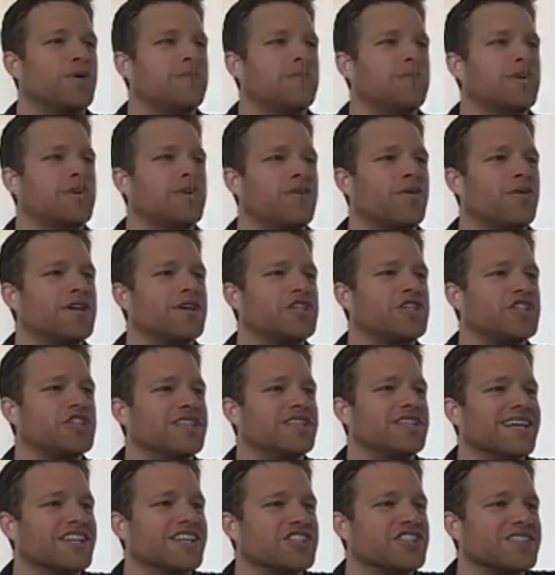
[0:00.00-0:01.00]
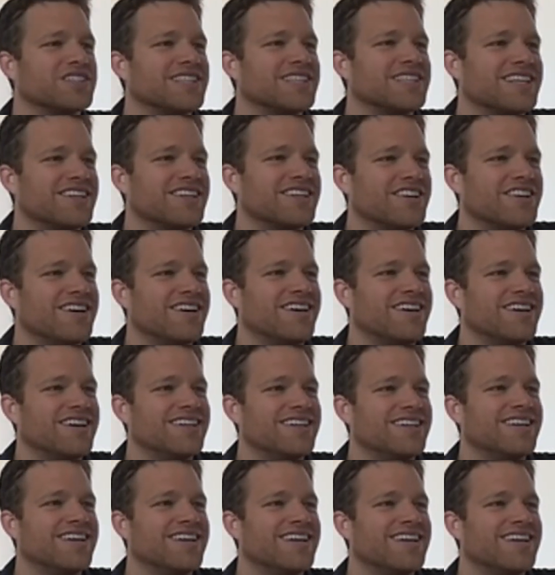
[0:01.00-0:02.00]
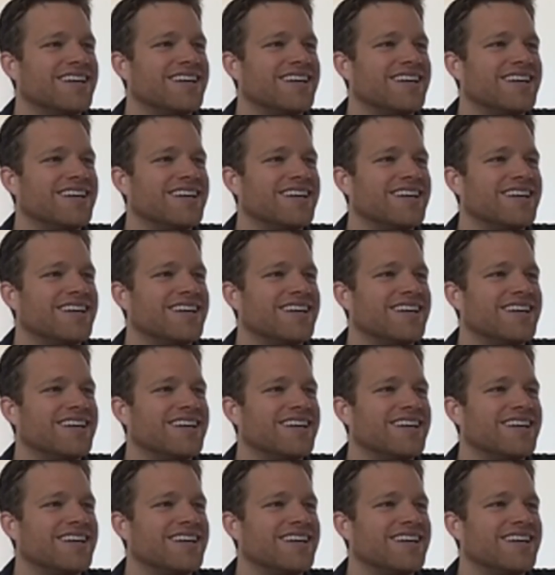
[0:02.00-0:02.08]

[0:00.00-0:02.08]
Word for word: more question actually here on